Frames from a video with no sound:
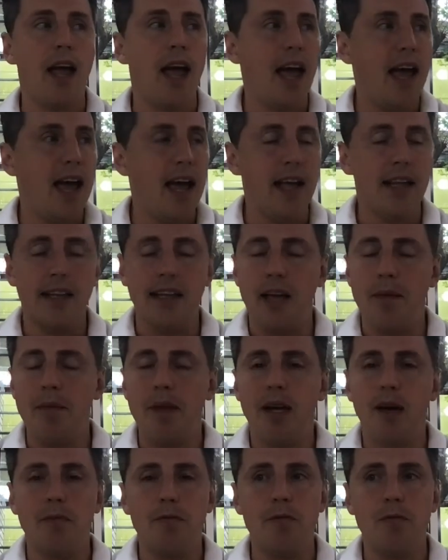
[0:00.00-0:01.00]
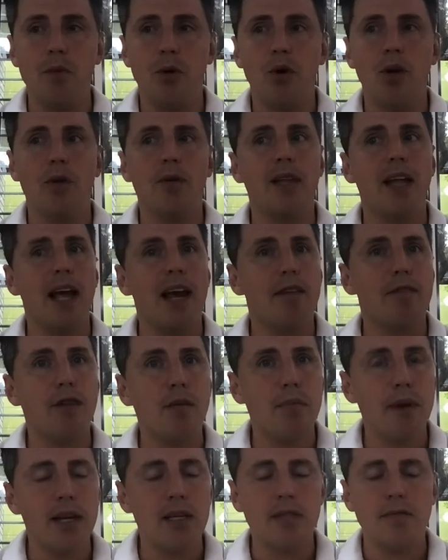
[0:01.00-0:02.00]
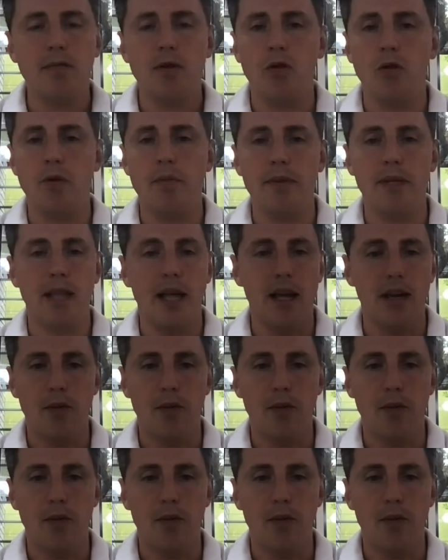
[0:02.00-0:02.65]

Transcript: And they become familiar with every piece of equipment there.